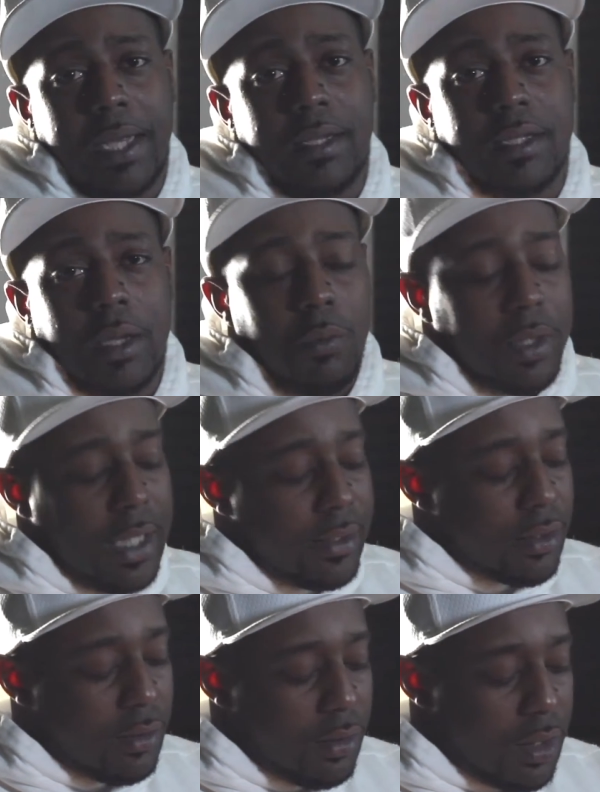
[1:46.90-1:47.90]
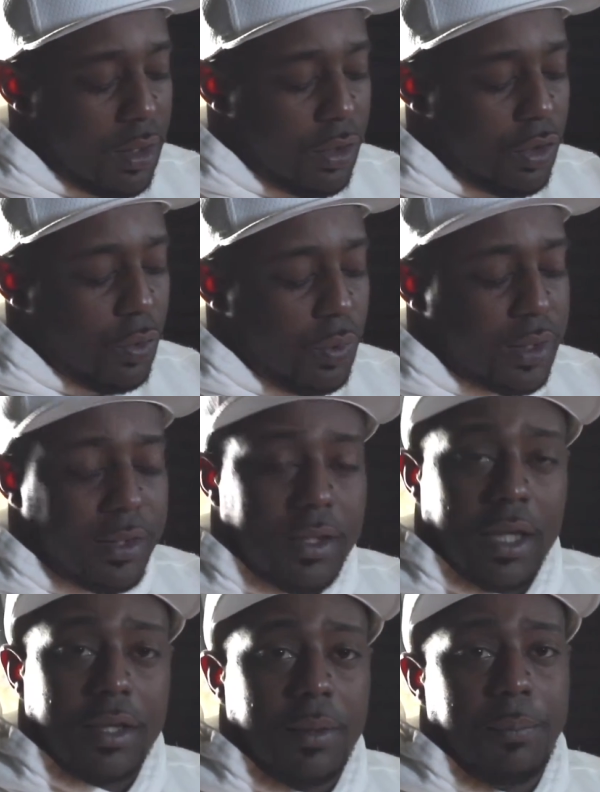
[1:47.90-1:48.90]
bass. And what that's going to do is
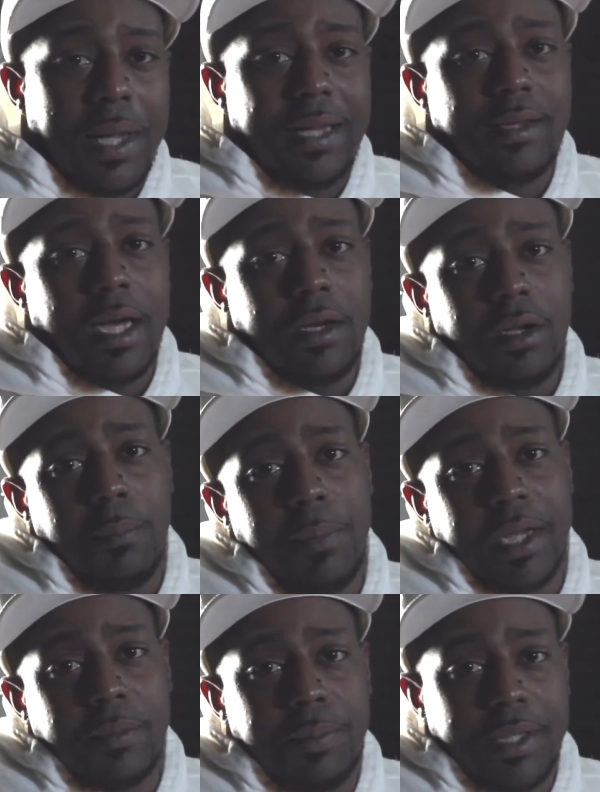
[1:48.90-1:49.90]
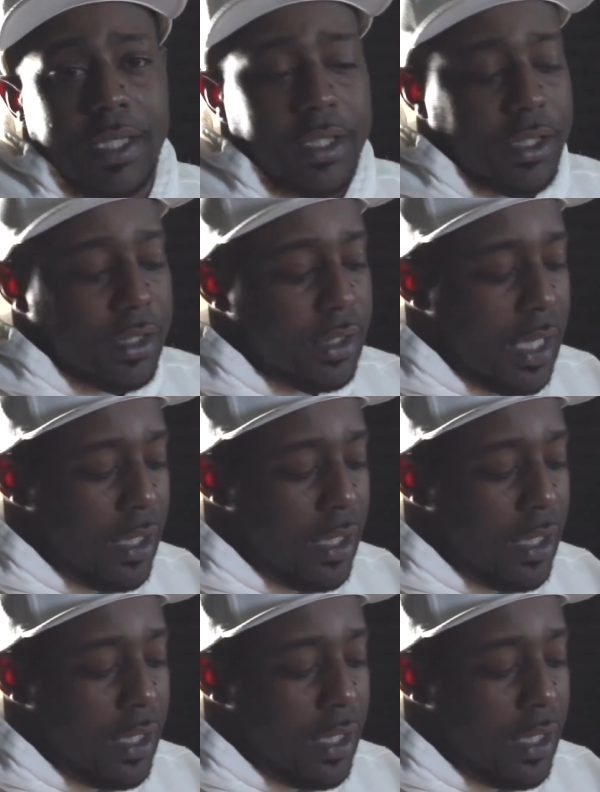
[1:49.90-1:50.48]
suck the bass out of your mix position,